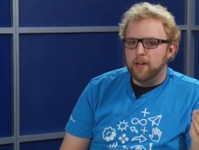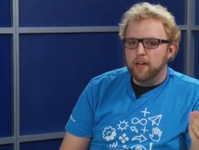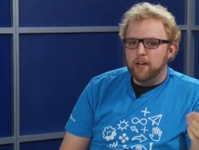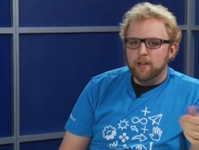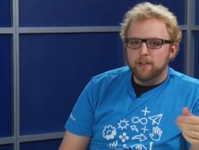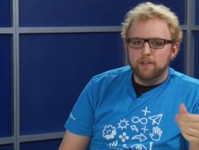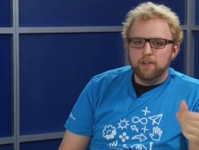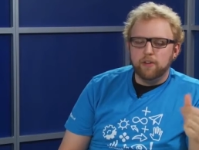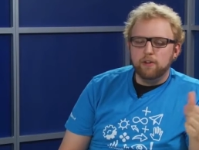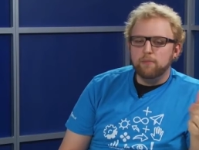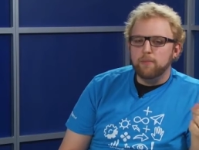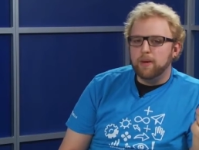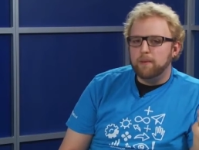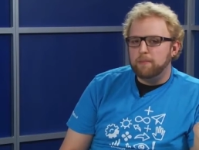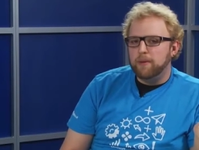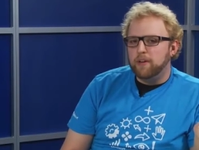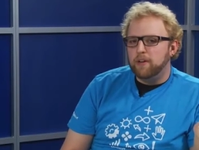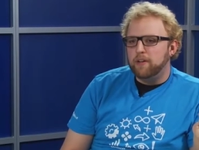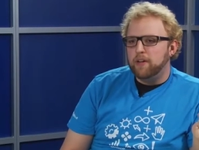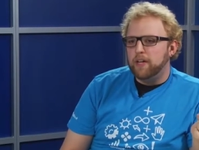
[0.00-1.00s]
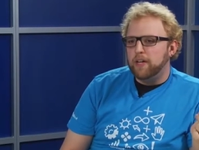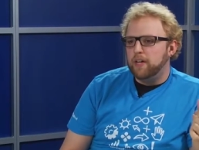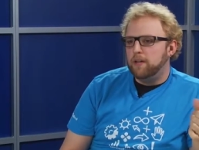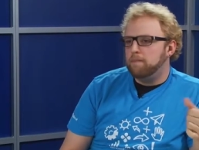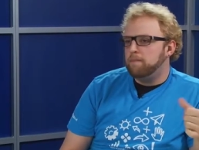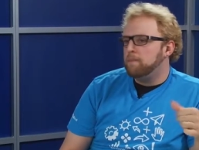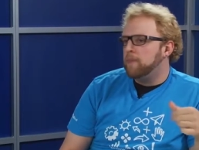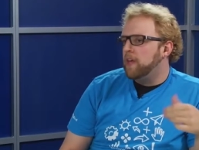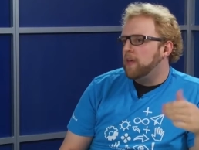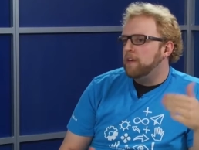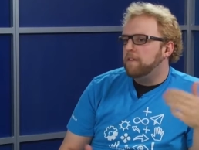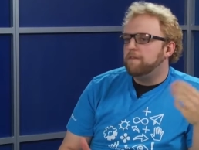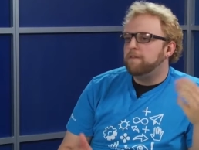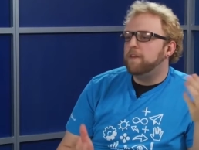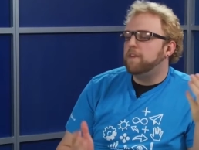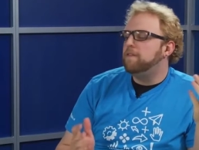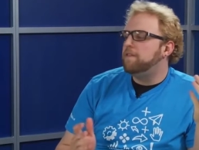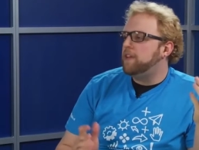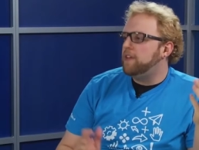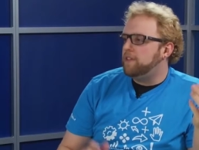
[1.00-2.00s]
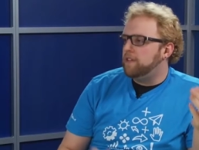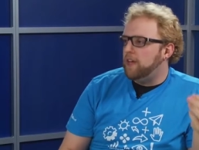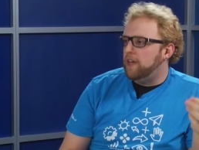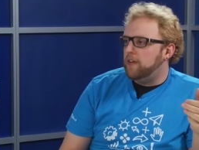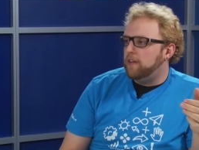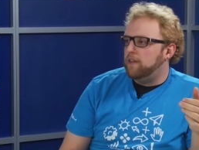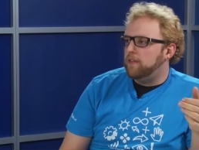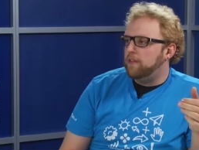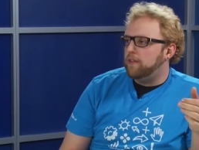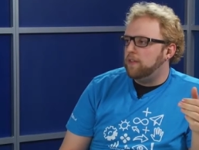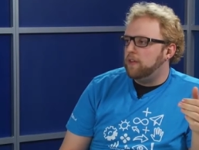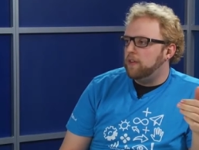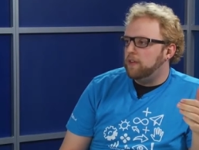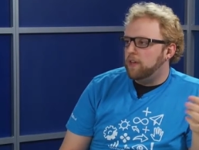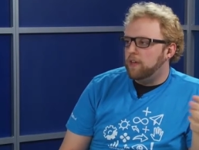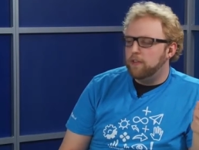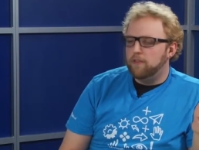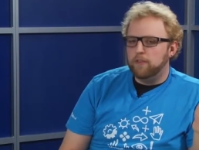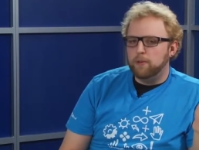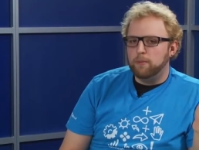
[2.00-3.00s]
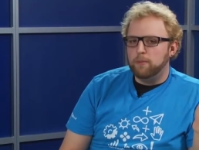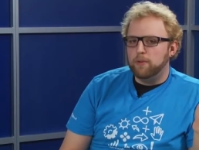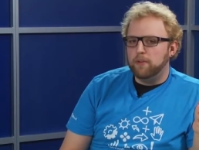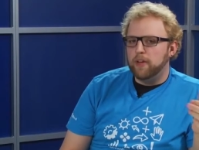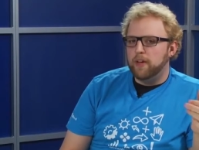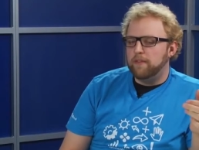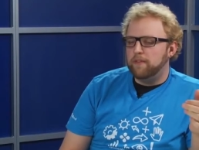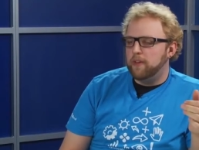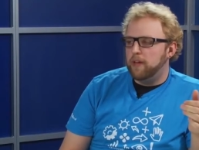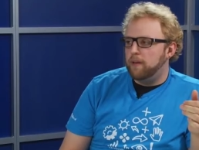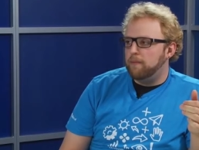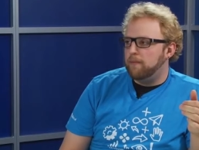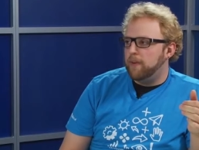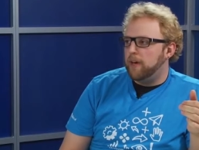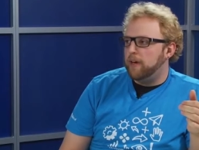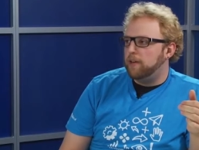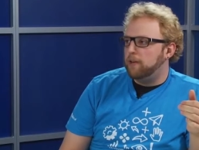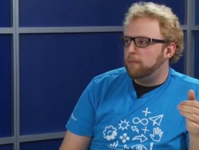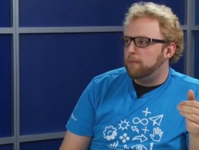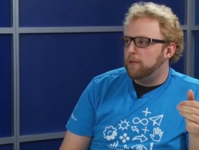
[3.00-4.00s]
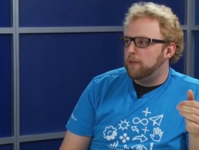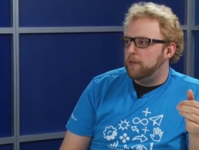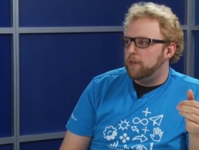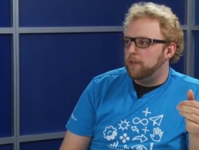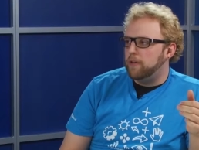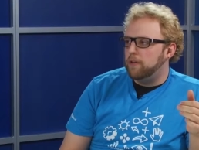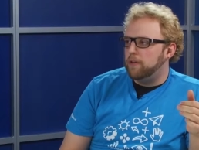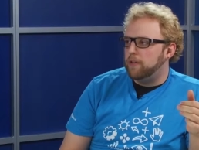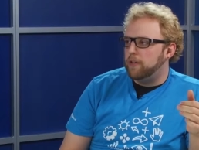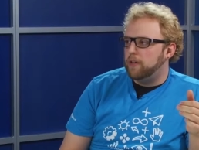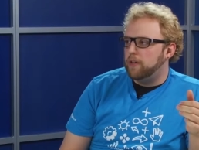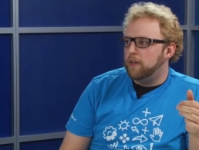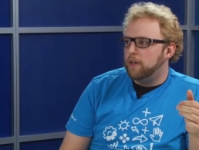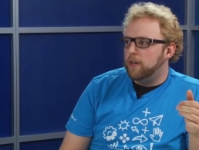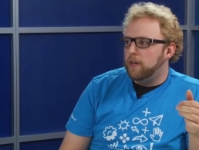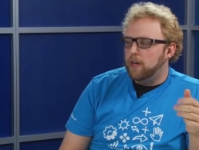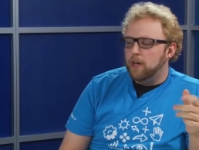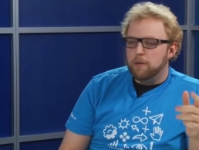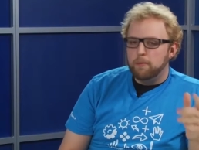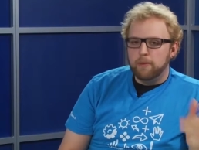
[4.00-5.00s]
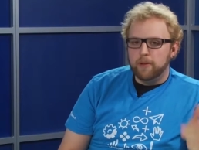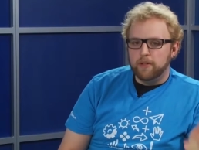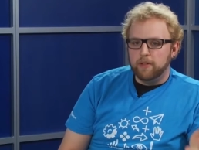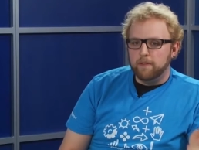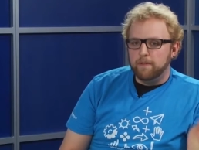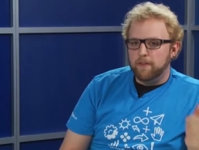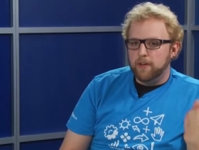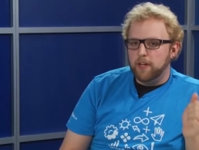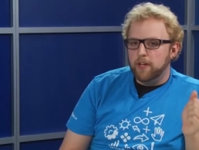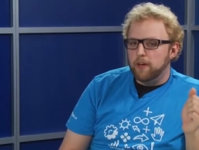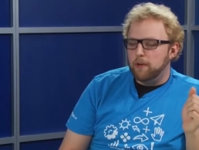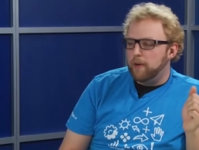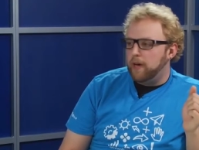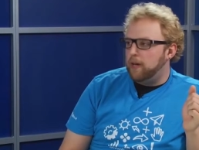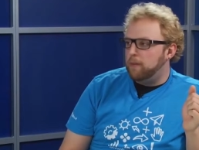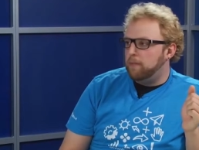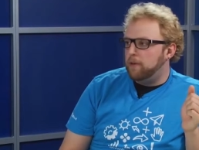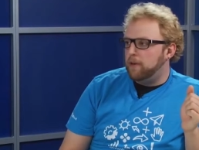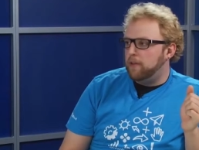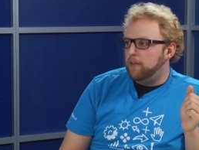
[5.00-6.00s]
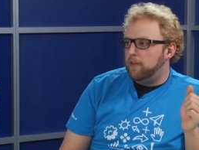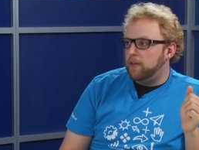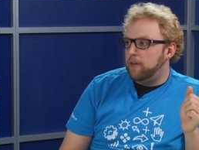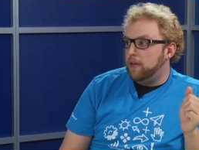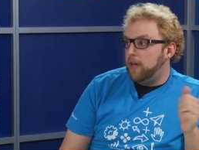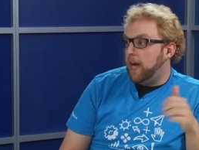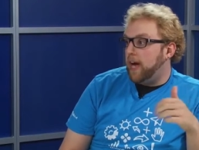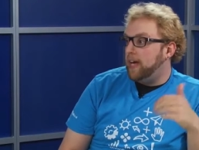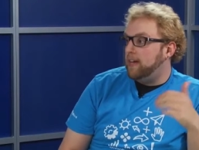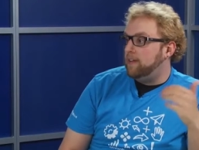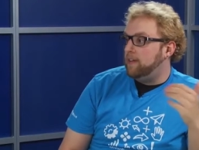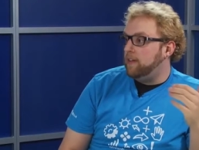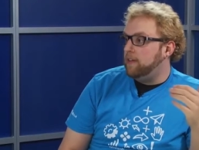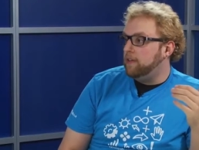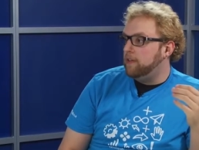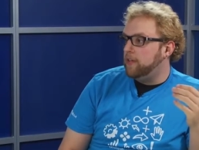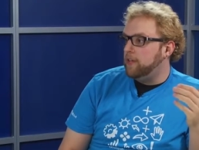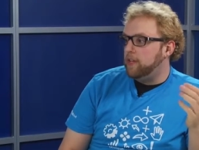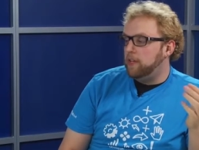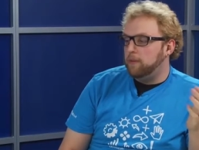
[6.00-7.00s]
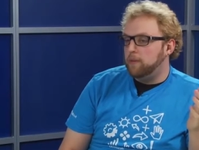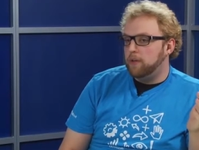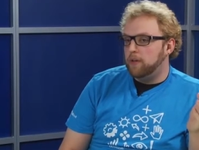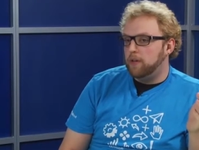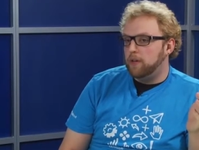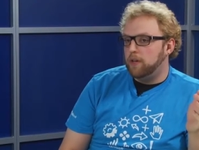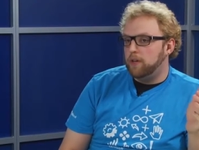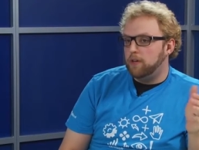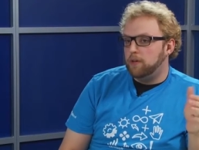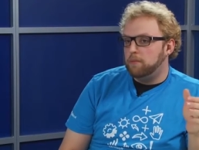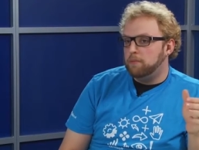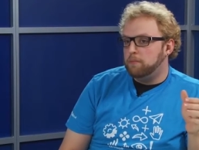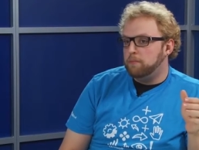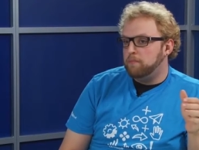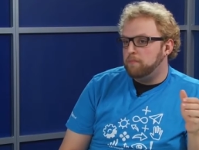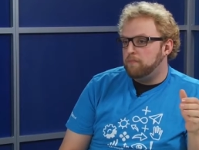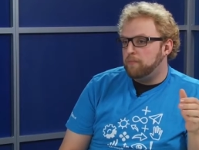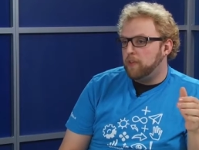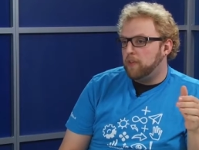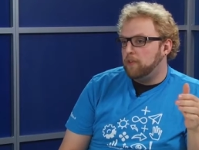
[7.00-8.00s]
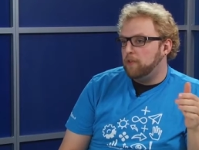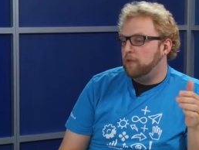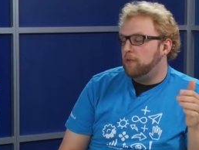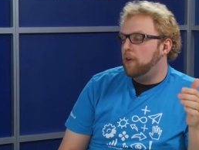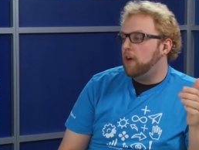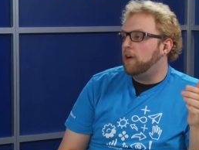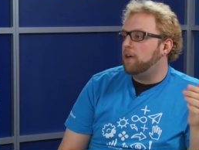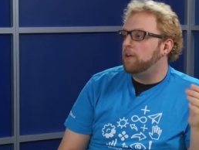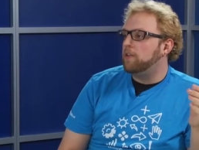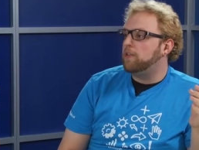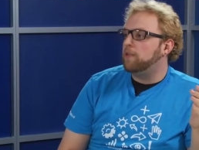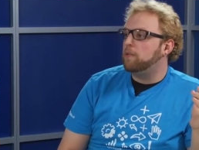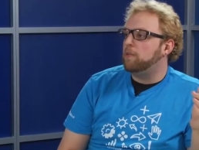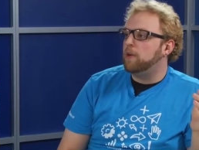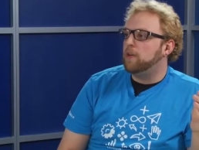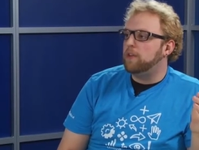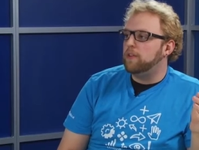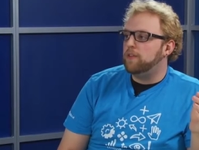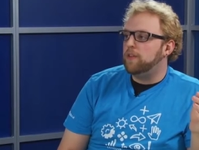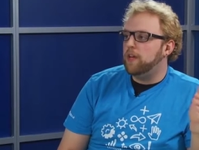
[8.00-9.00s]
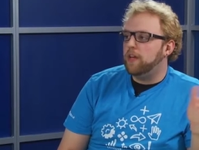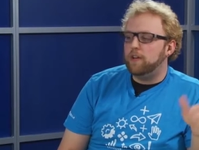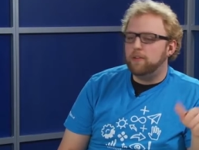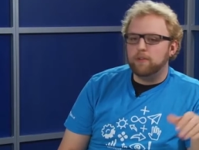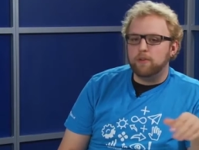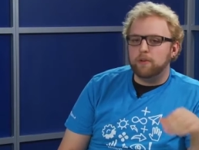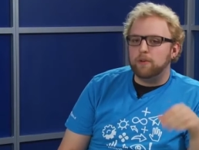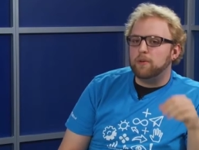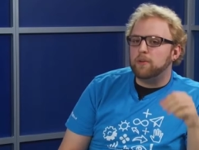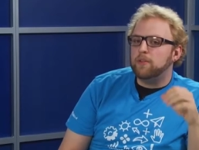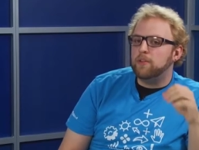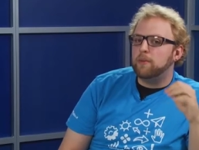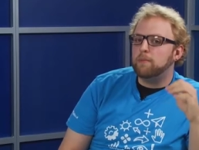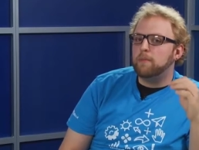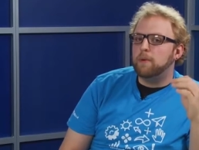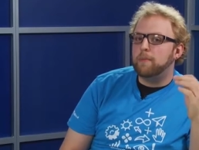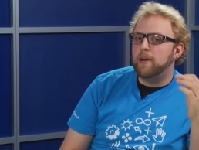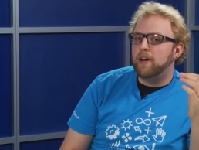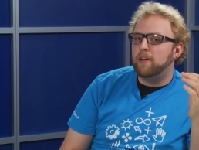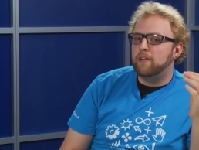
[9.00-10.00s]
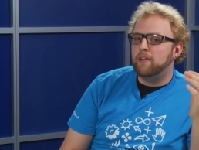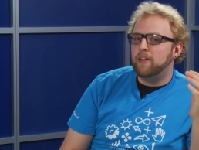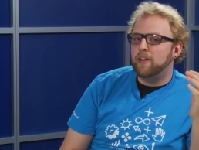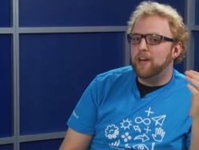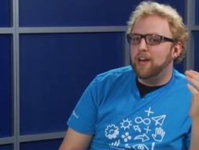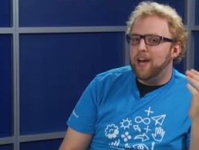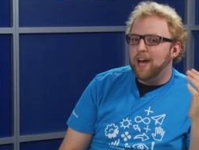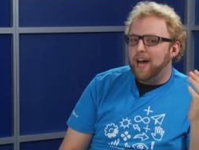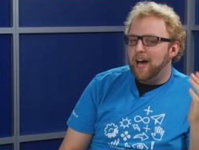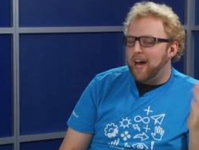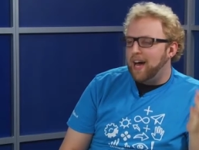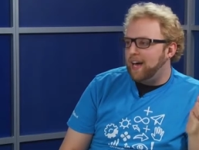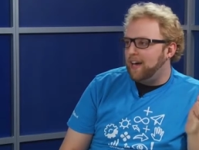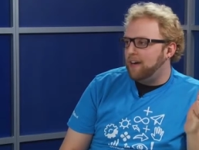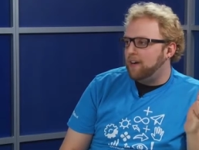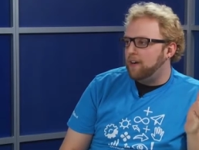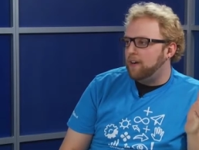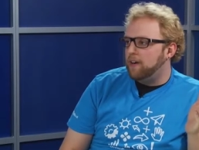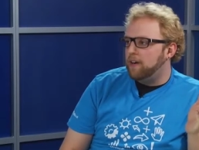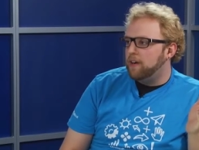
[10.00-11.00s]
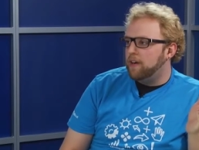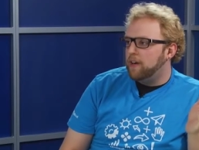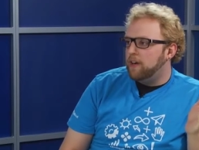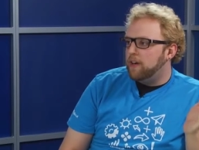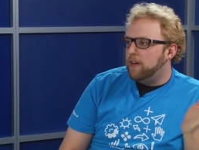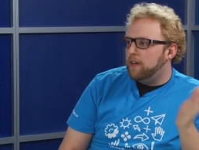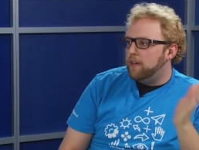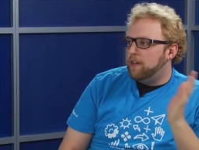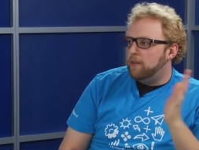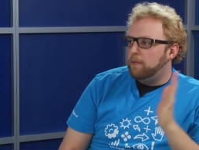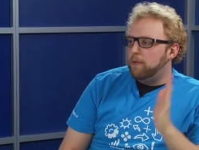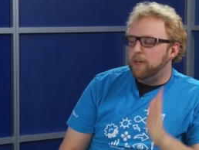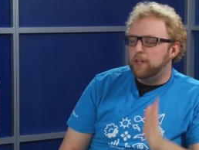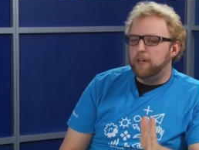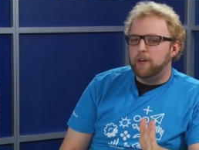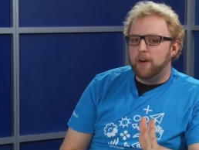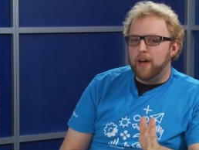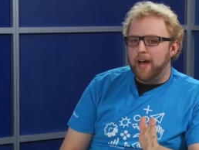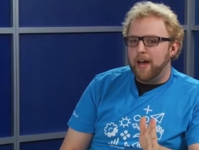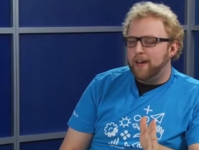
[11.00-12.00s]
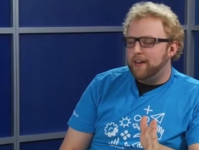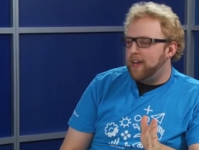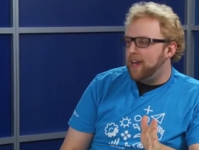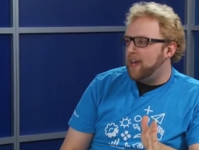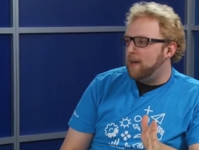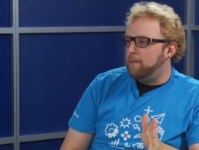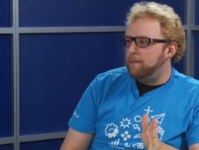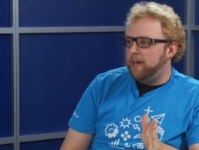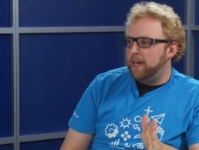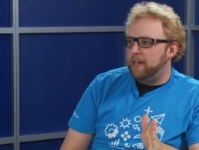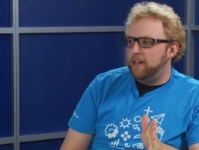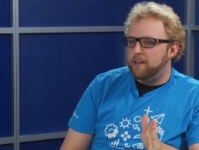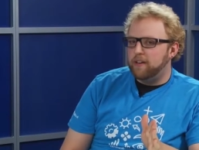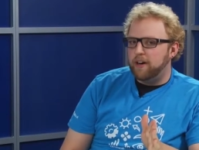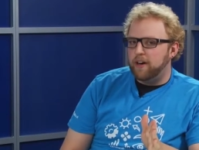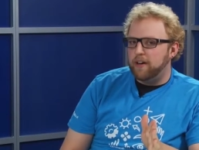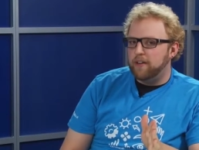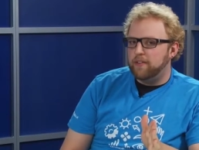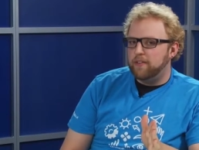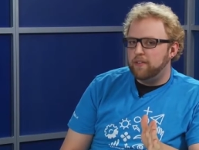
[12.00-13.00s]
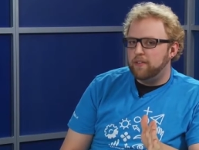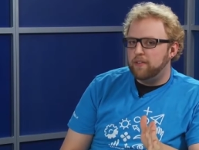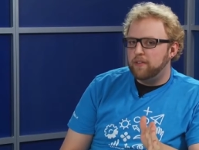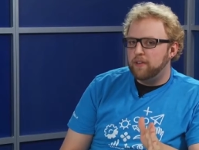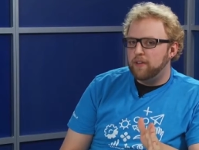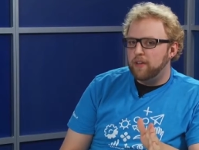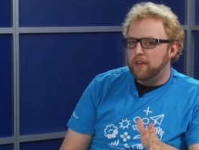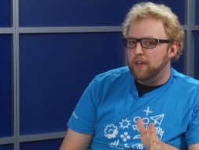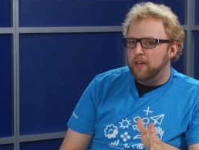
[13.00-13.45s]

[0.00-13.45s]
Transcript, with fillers: So you might be earning fifty cents consumer lifetime value per user. But the video ad person, ideally, you would earn two dollars and one cent or some amount higher than what your ad campaign costs.